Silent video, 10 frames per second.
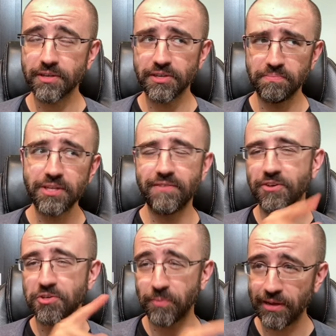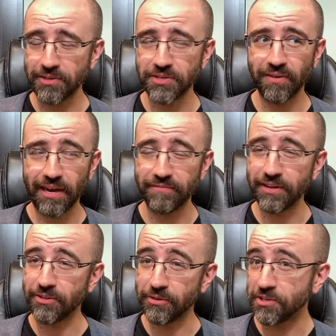because Multiverse, we also kind of
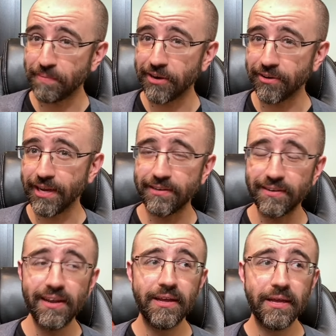included Spider-Geddon.